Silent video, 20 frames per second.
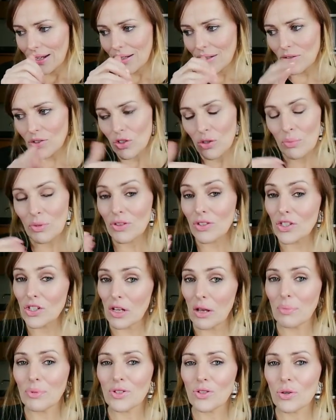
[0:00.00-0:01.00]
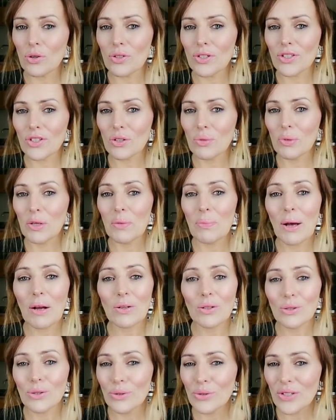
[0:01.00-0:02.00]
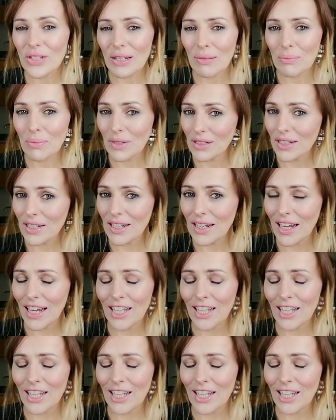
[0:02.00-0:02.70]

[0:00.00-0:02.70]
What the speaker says: some of the sob stories could be about losing money.